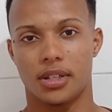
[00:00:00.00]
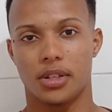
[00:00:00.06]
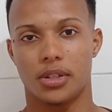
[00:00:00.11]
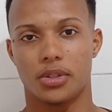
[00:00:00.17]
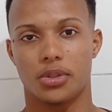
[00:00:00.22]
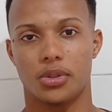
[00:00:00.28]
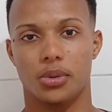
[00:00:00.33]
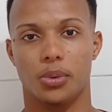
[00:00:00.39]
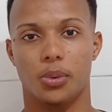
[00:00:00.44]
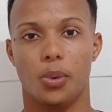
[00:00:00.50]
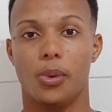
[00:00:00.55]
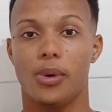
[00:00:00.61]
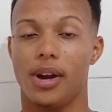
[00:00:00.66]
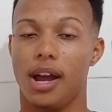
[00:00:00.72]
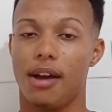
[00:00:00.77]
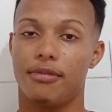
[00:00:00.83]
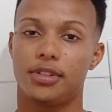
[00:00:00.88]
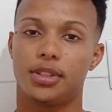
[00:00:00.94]
So we
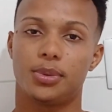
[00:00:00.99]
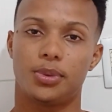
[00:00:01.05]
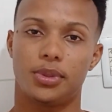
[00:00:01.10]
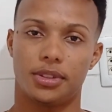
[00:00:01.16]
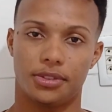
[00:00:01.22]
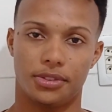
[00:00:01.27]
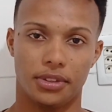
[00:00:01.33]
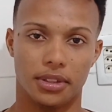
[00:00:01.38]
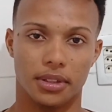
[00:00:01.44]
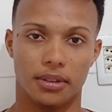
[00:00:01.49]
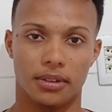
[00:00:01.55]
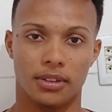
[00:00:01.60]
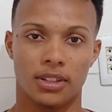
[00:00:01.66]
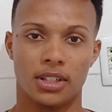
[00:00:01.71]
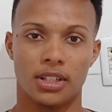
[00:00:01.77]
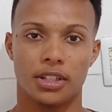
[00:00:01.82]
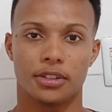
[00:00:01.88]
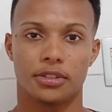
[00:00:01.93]
have to review
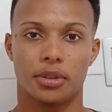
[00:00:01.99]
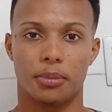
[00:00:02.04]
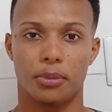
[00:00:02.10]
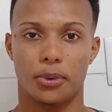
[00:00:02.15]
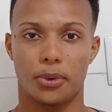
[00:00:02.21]
some